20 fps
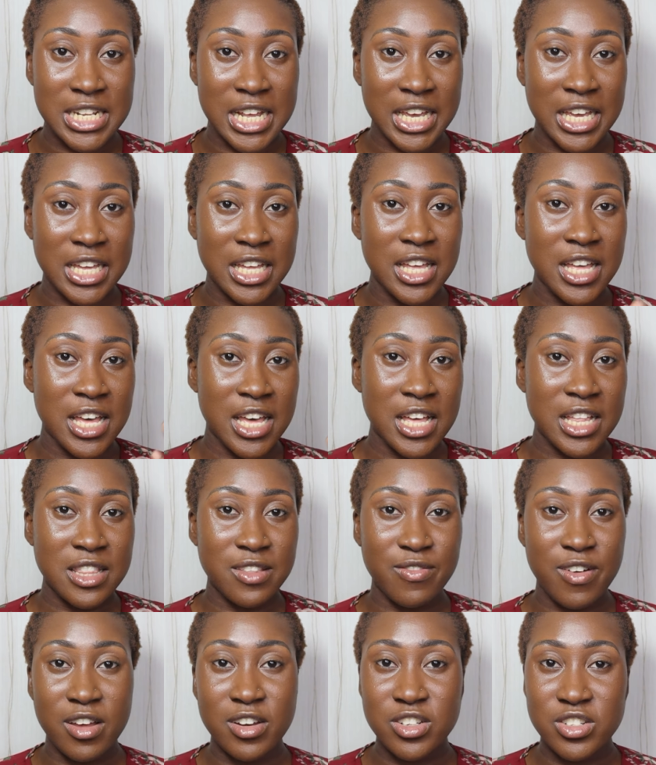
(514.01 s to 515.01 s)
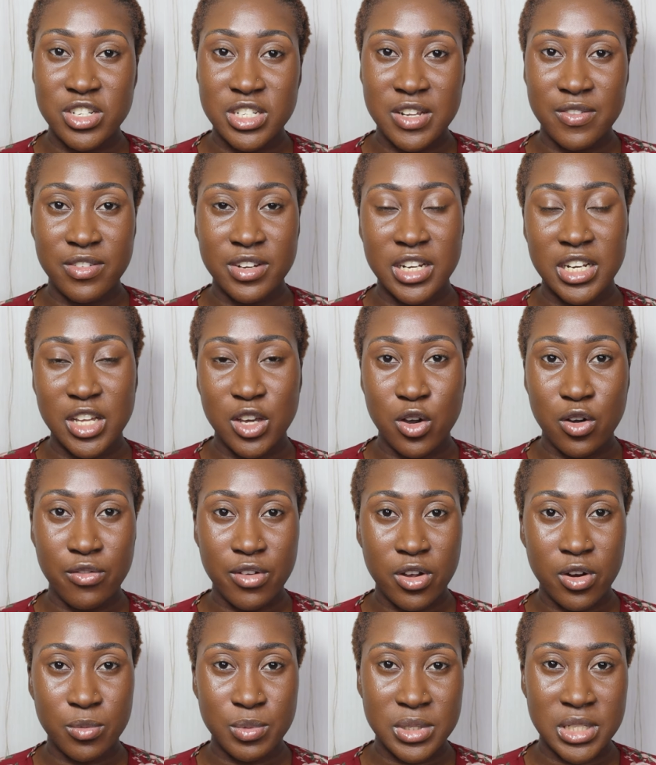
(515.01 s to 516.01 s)
Like, foundation definitely
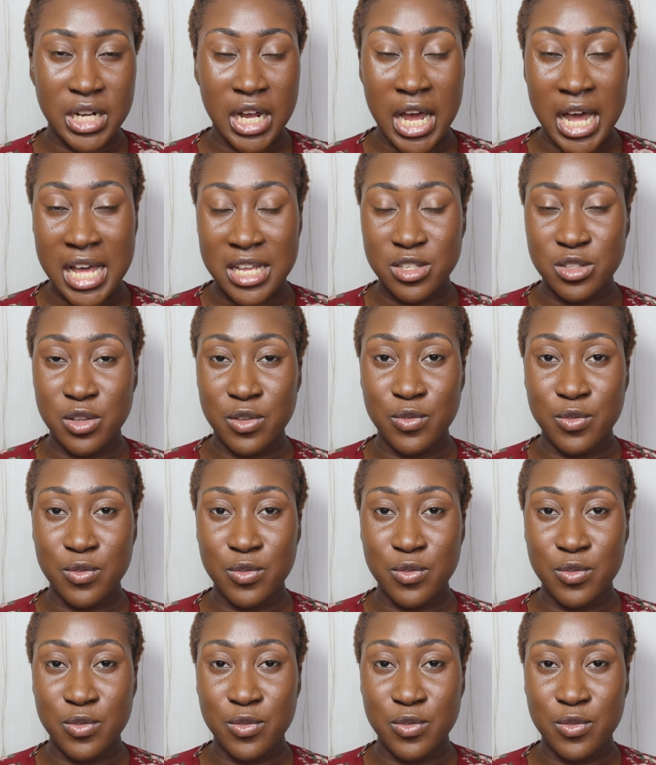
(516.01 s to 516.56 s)
cover up the cast.